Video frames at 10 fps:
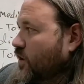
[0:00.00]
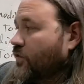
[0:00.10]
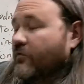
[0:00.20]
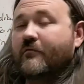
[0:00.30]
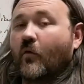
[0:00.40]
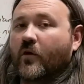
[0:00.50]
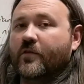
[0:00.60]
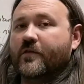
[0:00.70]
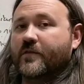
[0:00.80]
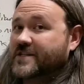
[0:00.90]
you know, the
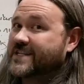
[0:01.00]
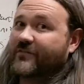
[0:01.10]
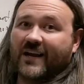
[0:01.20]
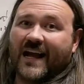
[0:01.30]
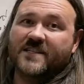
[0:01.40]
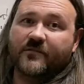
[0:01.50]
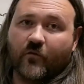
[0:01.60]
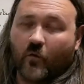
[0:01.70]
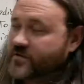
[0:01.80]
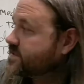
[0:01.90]
fourth, there's different kinds of
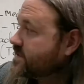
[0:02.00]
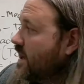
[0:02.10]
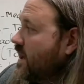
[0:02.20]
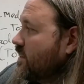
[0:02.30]
fourths.